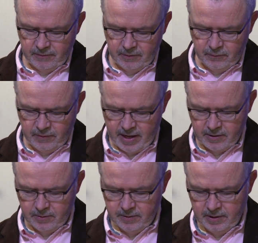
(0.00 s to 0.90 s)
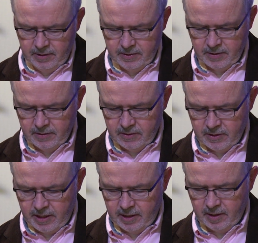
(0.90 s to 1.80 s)
of the faculties and
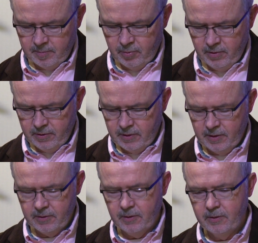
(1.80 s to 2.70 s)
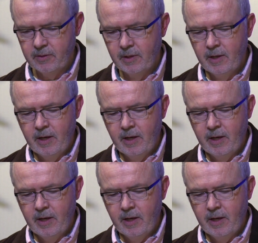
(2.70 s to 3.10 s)
psychic processes